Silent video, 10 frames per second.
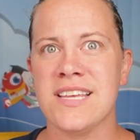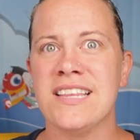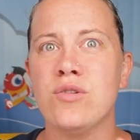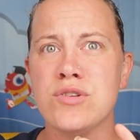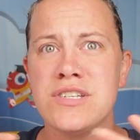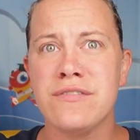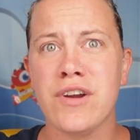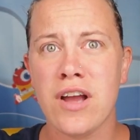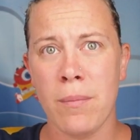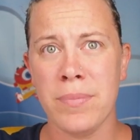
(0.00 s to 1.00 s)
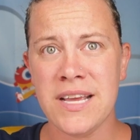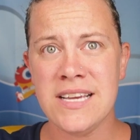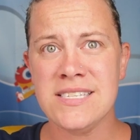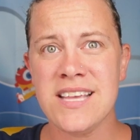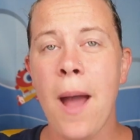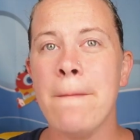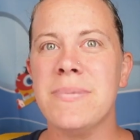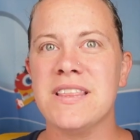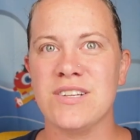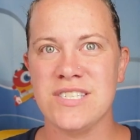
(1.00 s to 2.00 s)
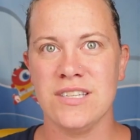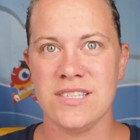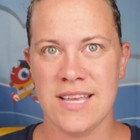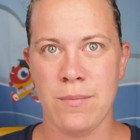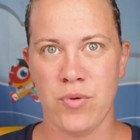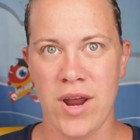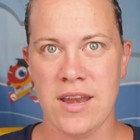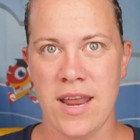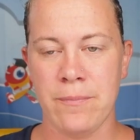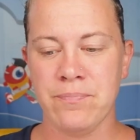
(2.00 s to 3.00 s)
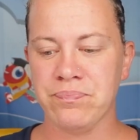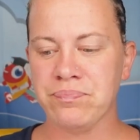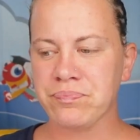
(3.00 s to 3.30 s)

Like those are different companies, but they're still the same brand name.